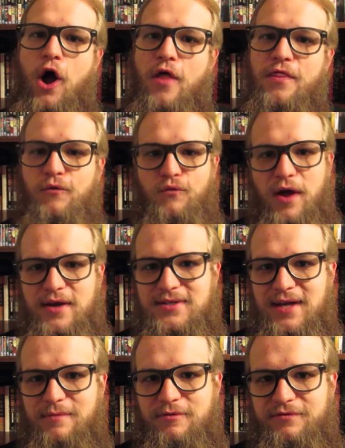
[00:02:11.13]
on-the-run
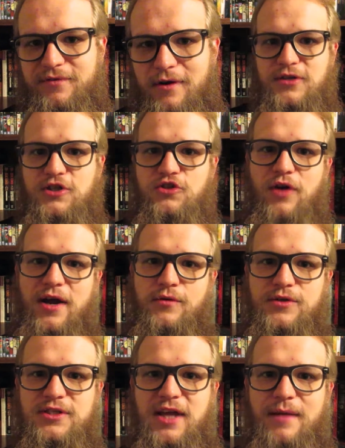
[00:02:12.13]
type of film. She's trying to
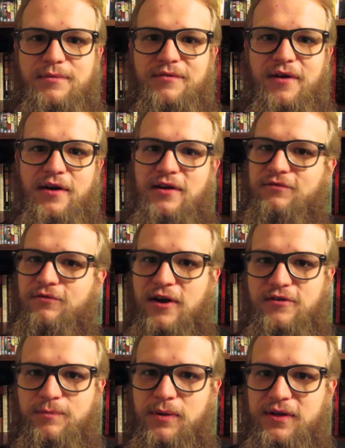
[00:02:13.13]
escape the various
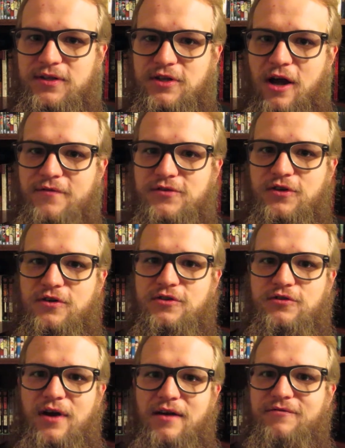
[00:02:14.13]
French police officers,
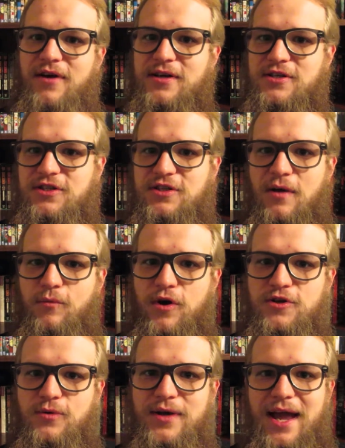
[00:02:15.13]
try and find a
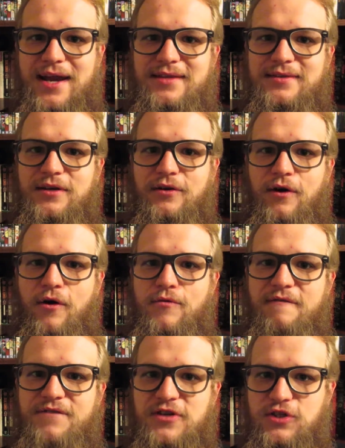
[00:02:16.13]
subway, doing anything to her
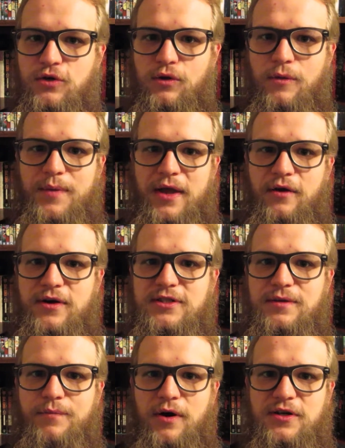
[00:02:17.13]
own physical appearance
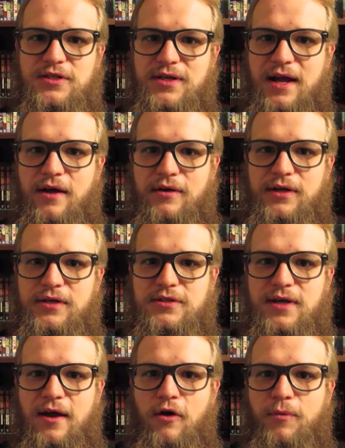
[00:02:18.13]
and personality
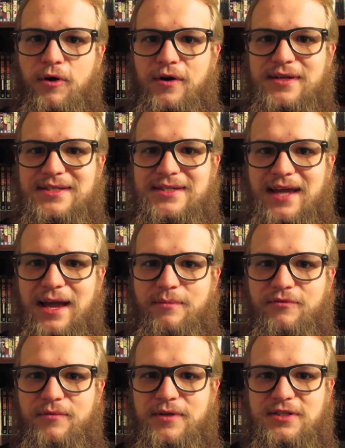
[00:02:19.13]
to help her escape
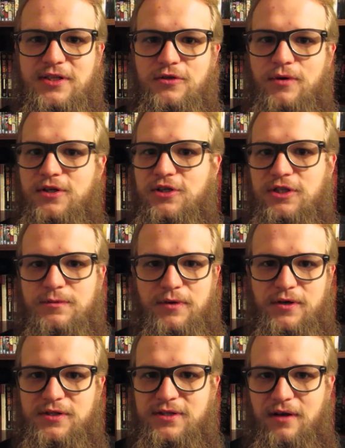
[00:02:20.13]
from the situation she's
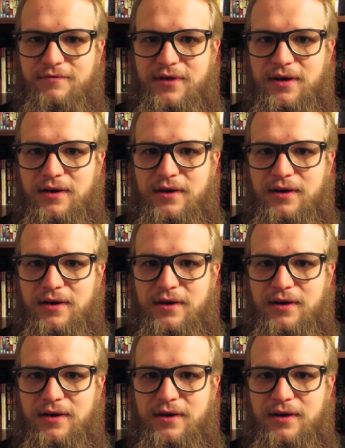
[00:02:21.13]
put herself in.